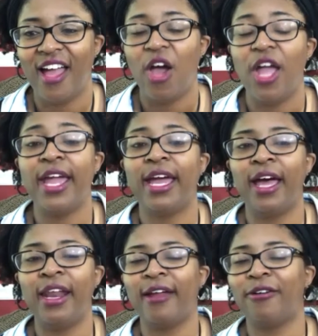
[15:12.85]
it cut
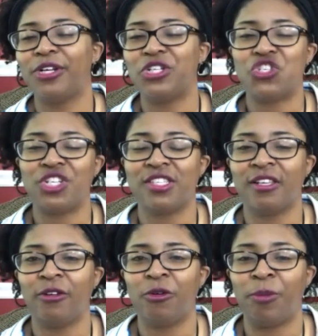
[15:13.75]
out on us just a
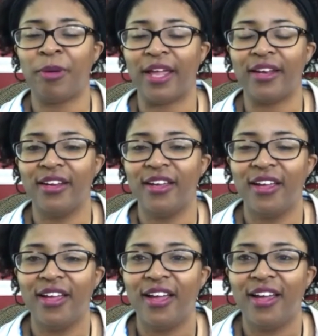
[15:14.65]
little bit.
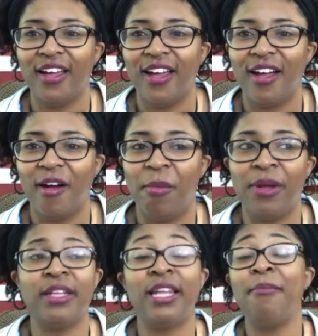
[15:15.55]
But
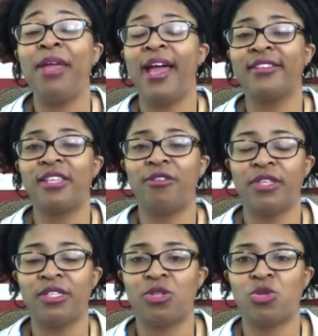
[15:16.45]
let me ask you
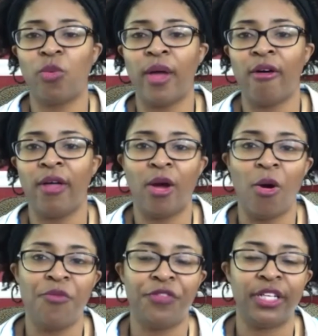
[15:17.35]
this as well, and
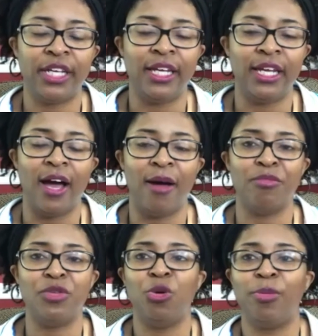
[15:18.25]
hopefully
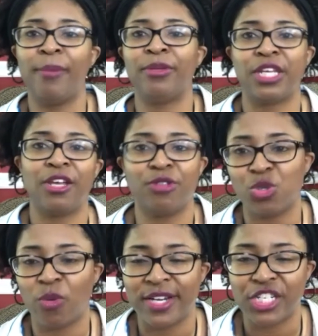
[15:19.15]
you'll be able to hear this
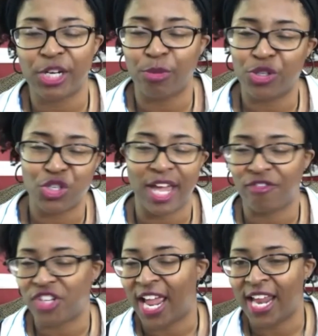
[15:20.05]
question. We'll just have to
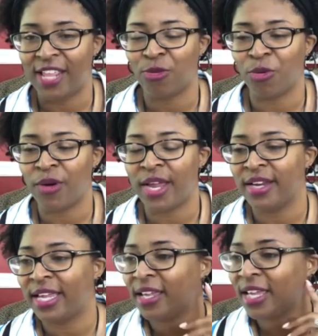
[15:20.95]
edit through it.
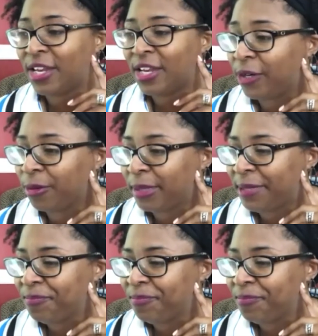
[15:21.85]
Can you hear me?